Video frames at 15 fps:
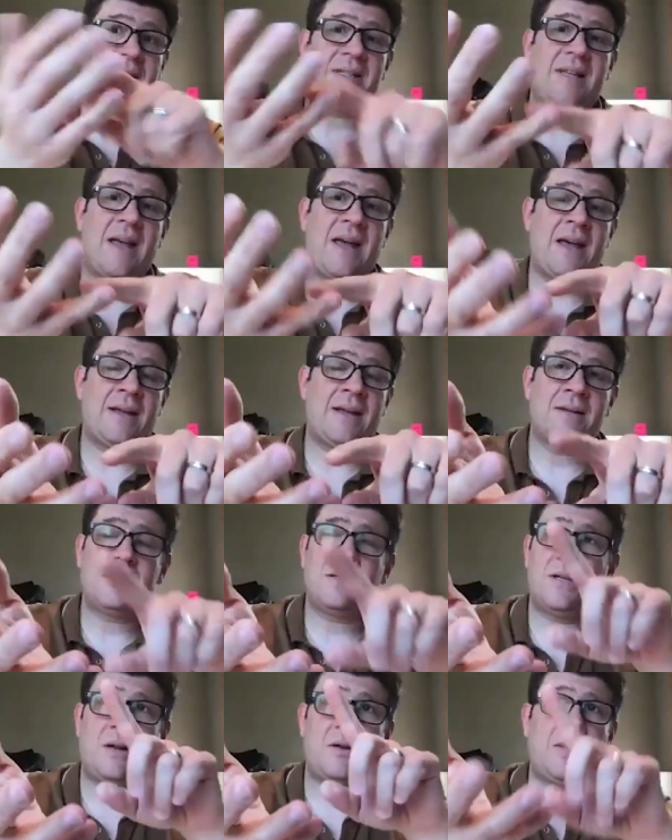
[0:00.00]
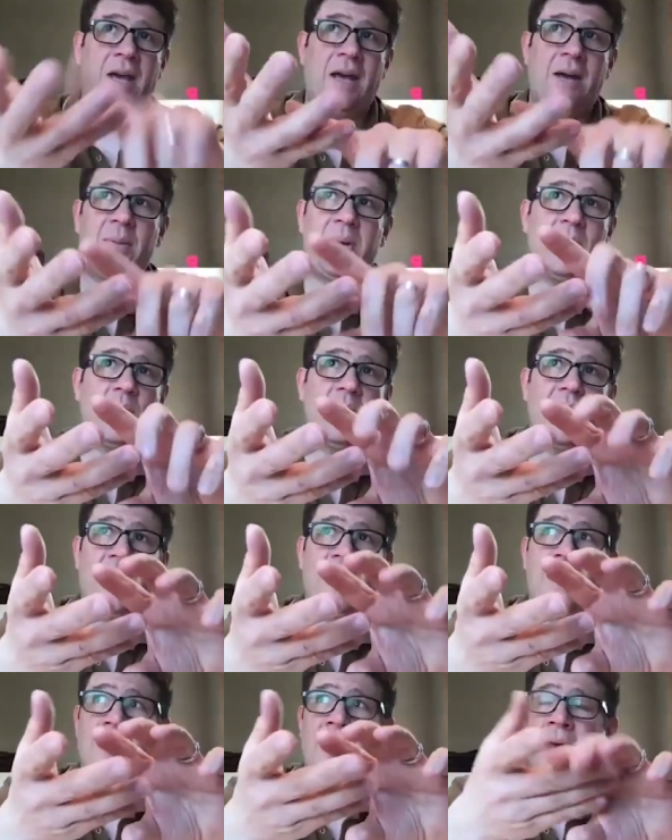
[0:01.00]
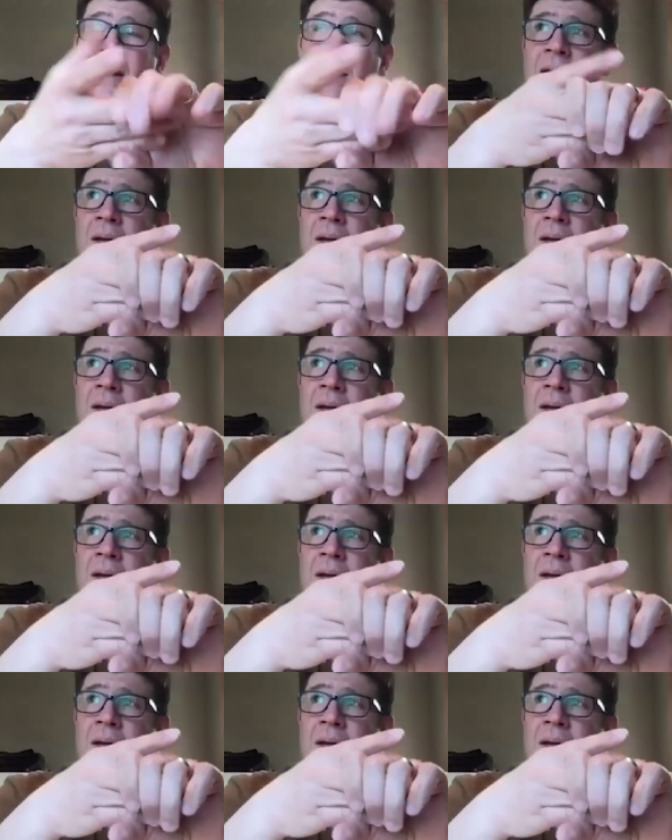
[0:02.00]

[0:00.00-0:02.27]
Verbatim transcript: stands you know getting people there